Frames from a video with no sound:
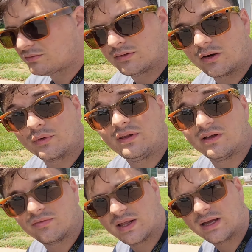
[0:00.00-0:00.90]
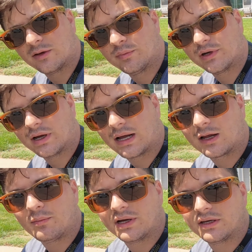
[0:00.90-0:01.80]
not really a flathead, but I
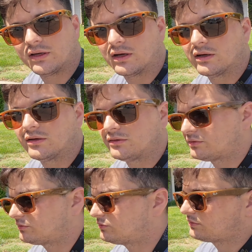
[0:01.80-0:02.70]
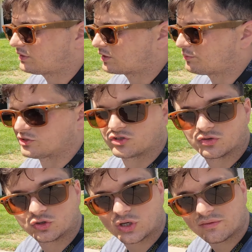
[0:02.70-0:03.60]
got my
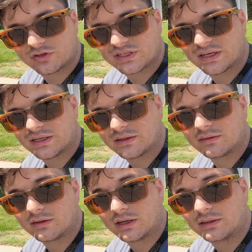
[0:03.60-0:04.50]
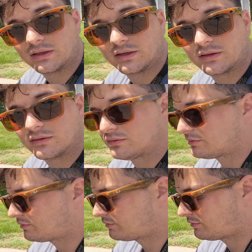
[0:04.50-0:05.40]
screwdriver set, and then
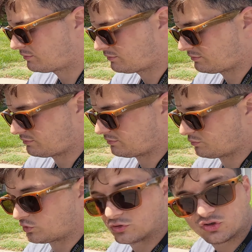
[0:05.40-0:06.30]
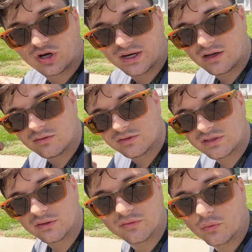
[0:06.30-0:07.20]
I'm gonna try it out,
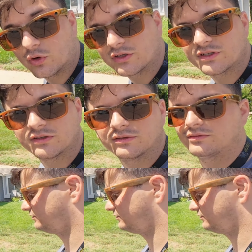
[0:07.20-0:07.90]
see if it works.